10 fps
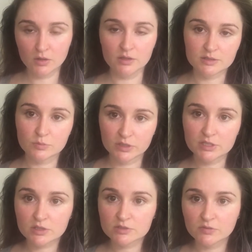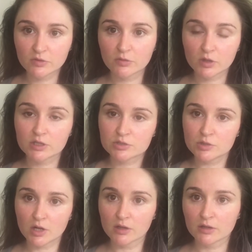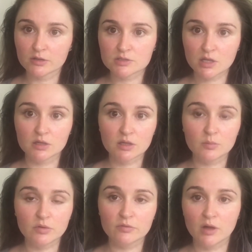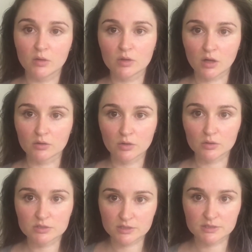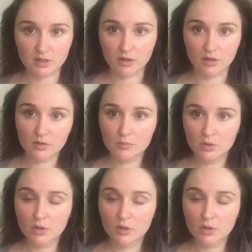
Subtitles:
It retails for $42 and can be found on kosas.com,